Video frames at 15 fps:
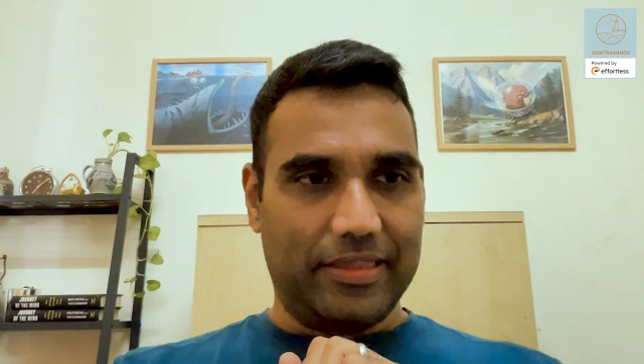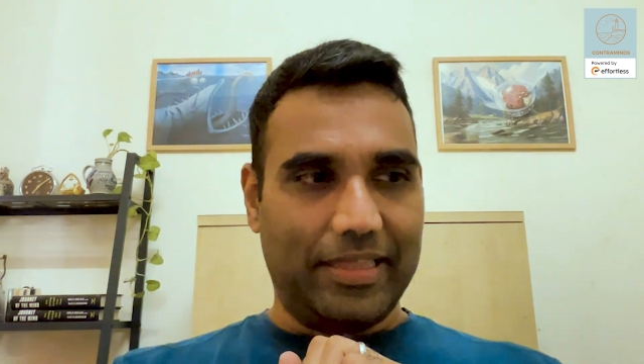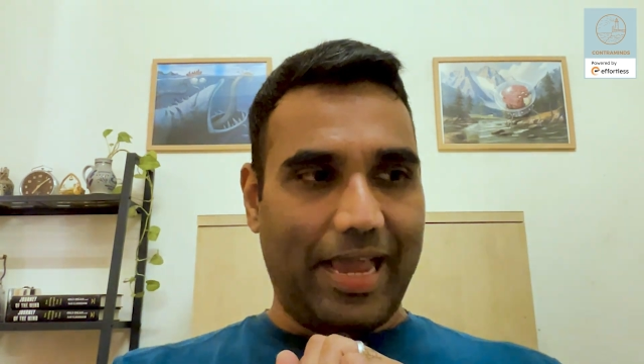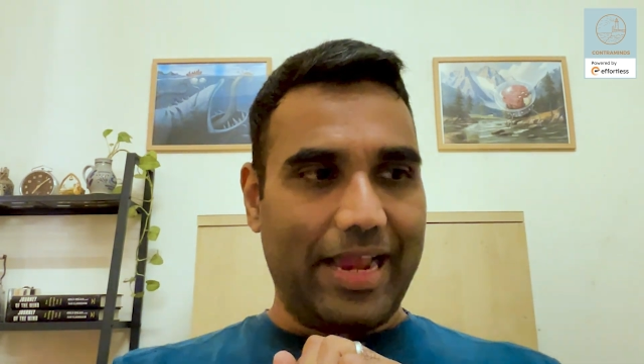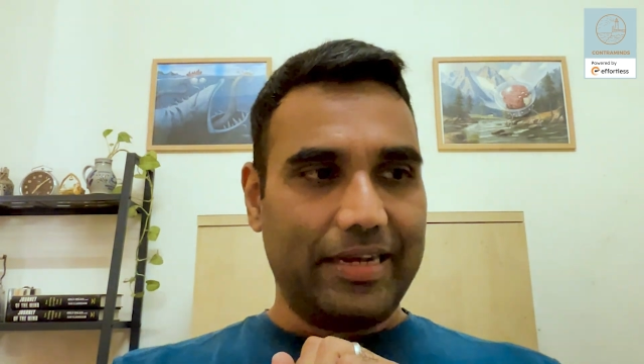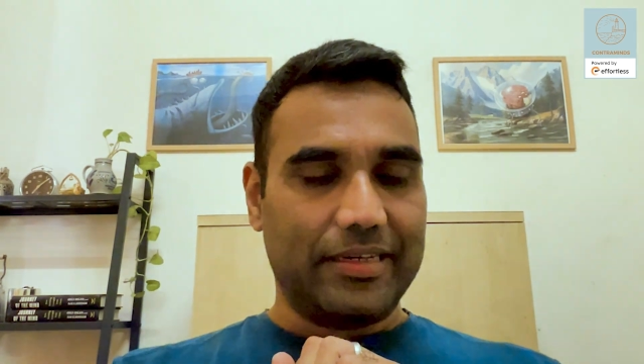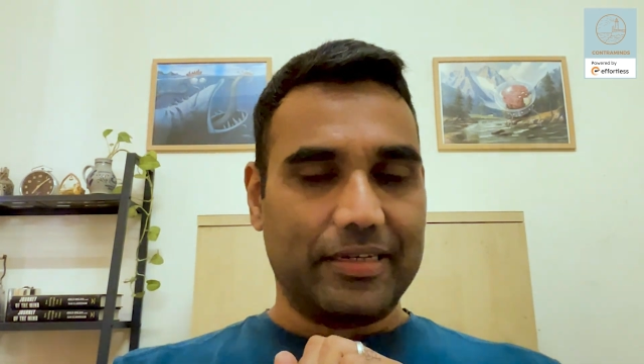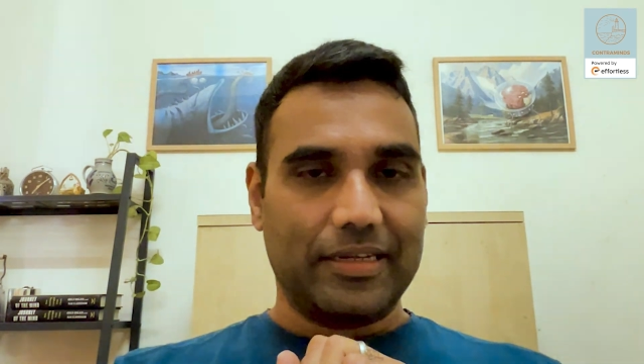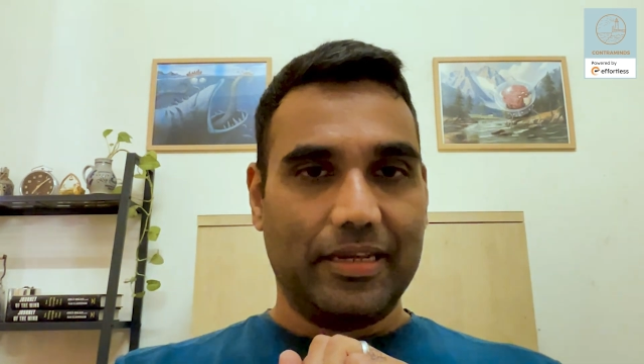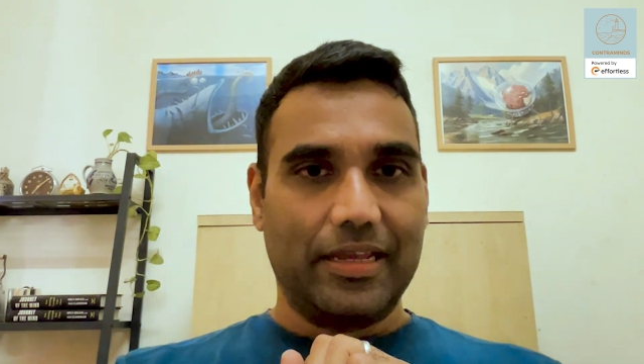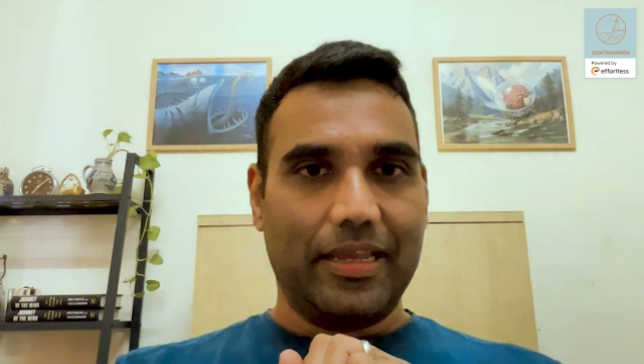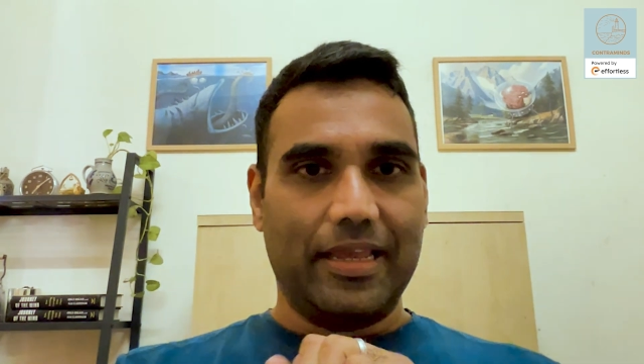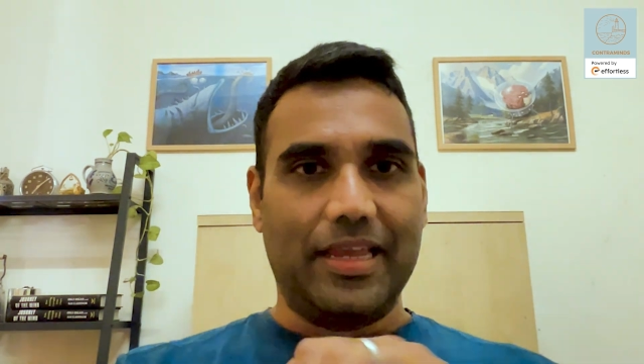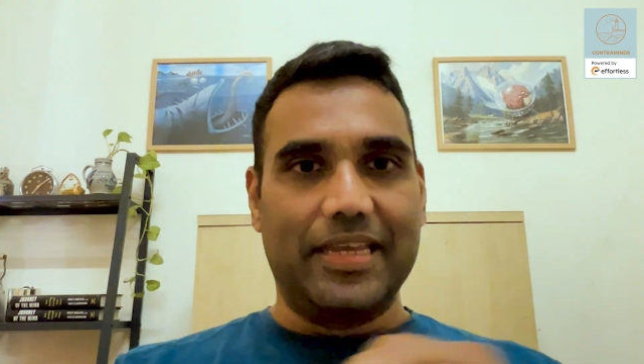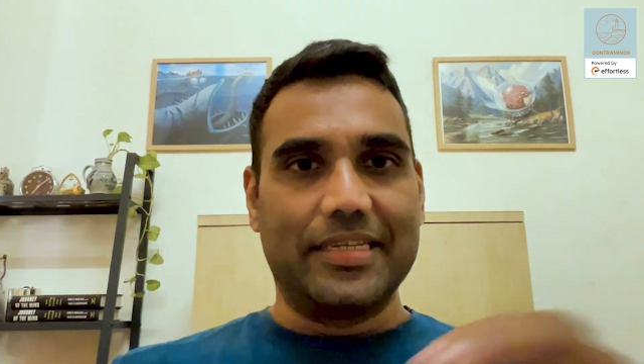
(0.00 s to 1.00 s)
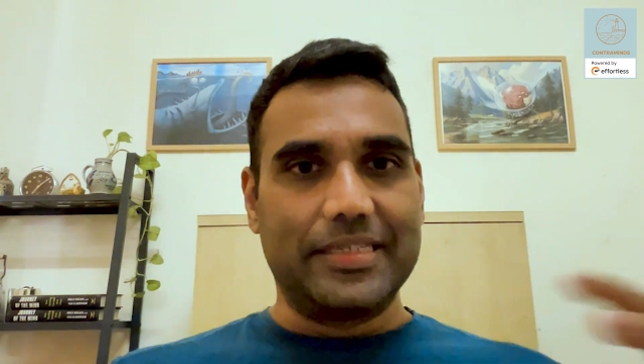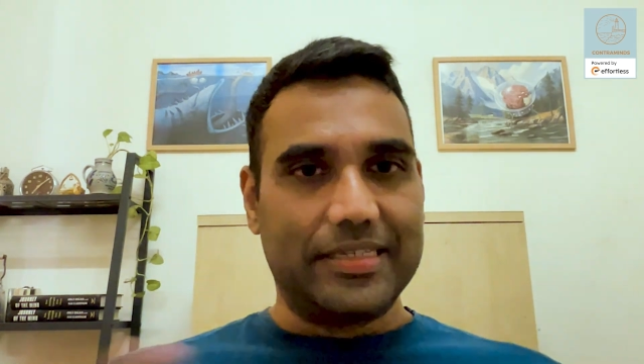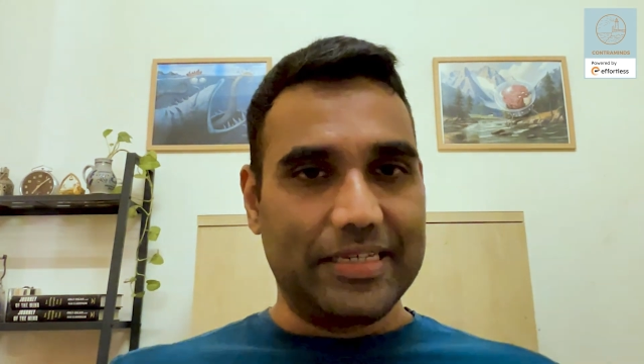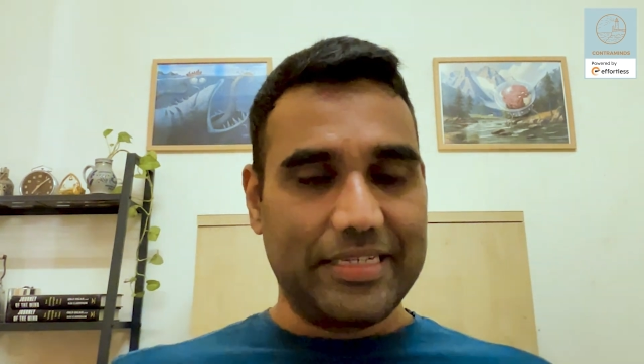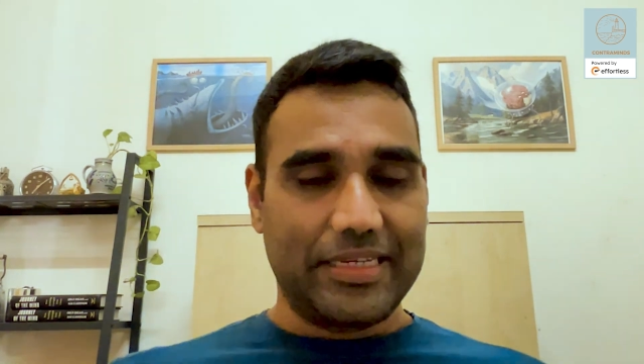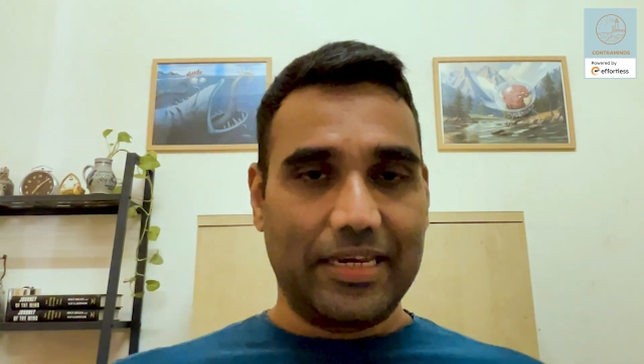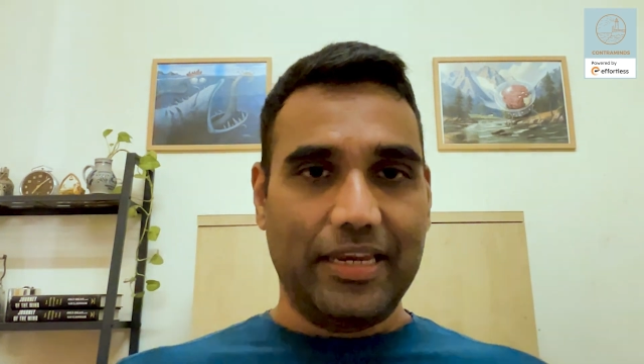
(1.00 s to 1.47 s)
That is
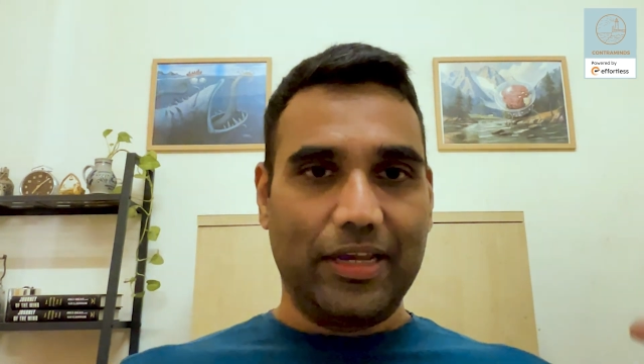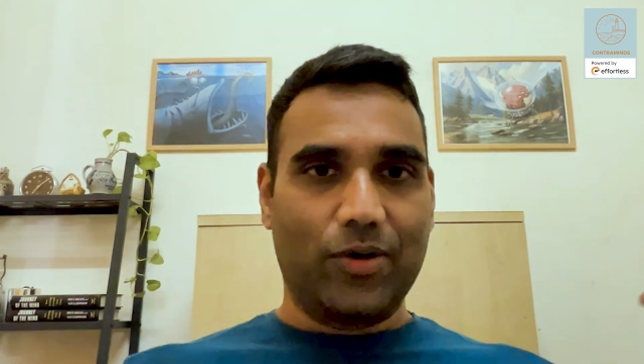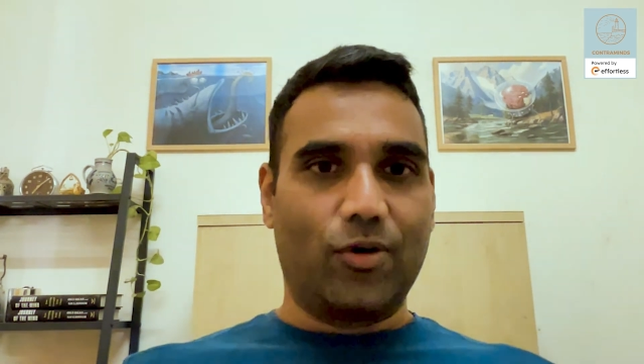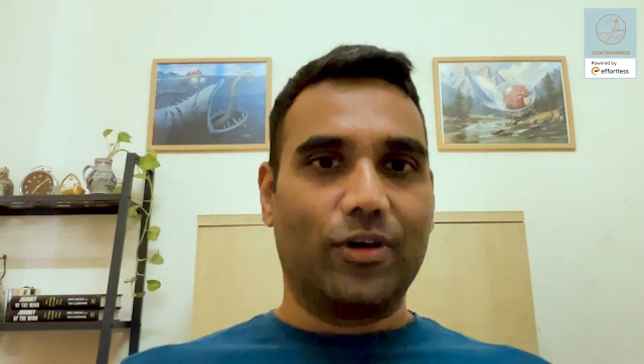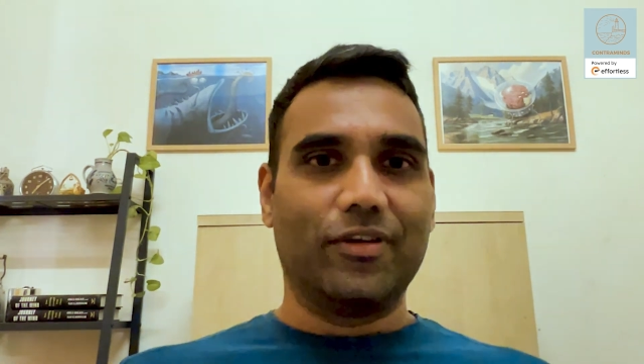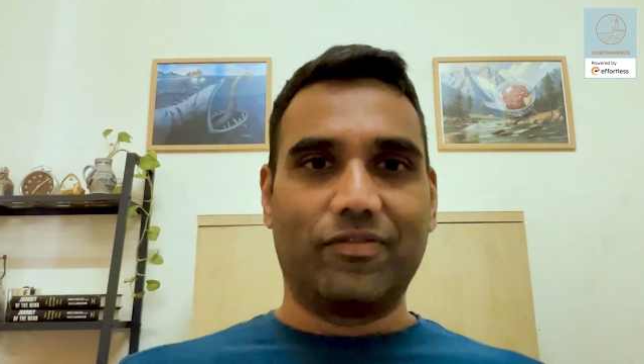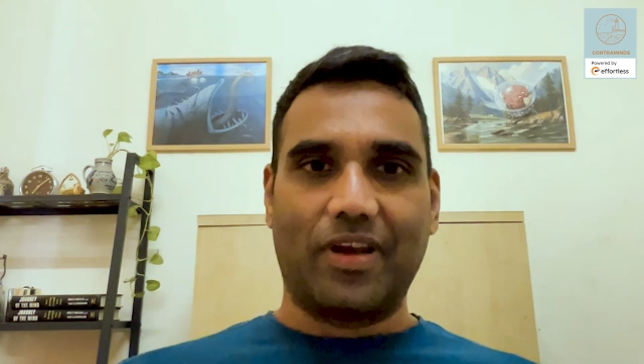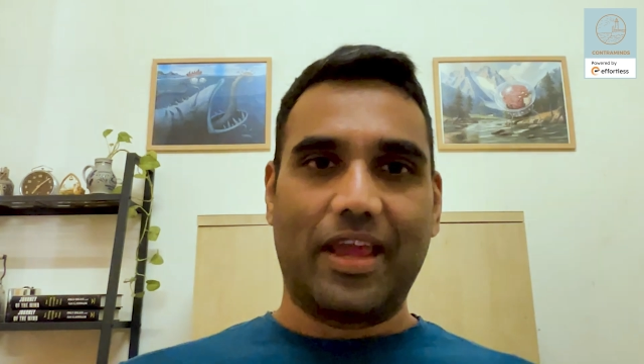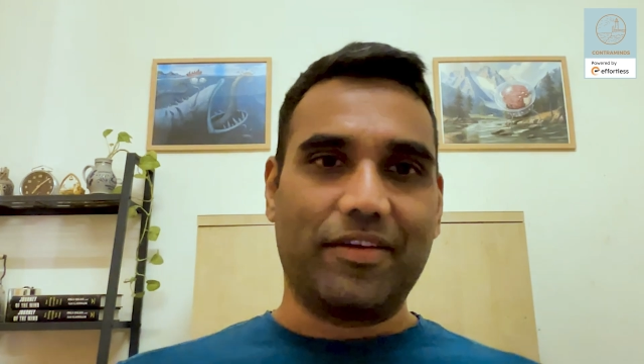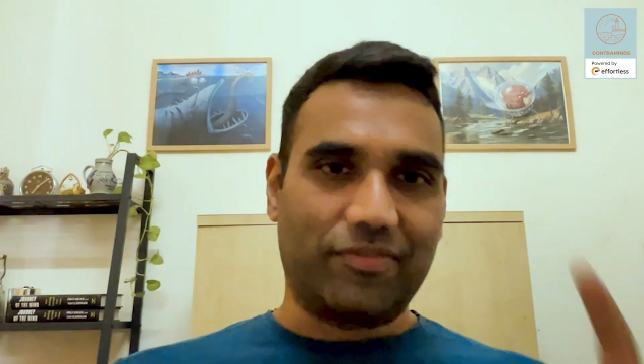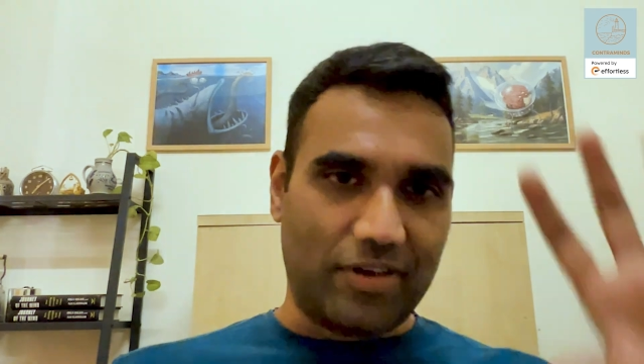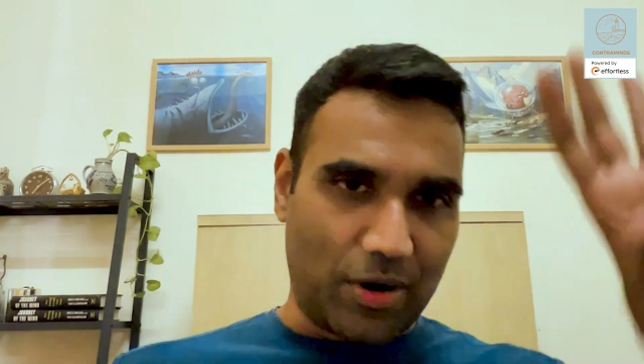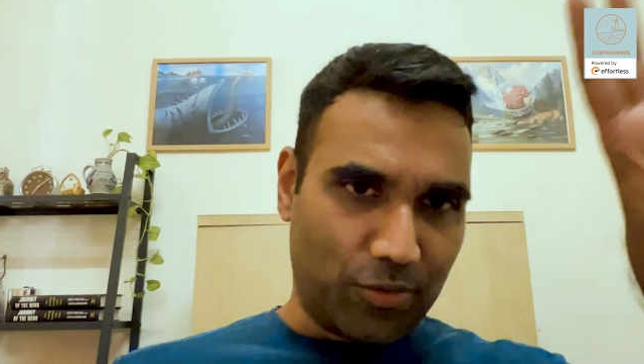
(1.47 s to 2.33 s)
distilling all of life